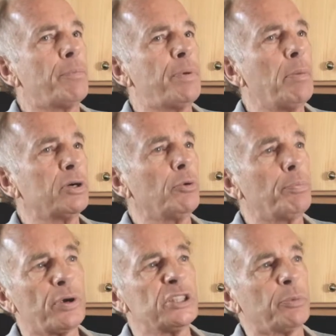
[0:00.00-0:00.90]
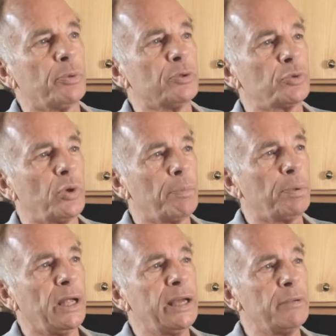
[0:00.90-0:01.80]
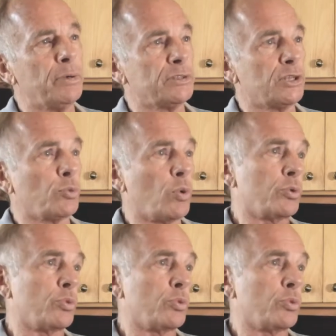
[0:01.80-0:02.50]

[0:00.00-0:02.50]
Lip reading: biblical principles, when applied in business, work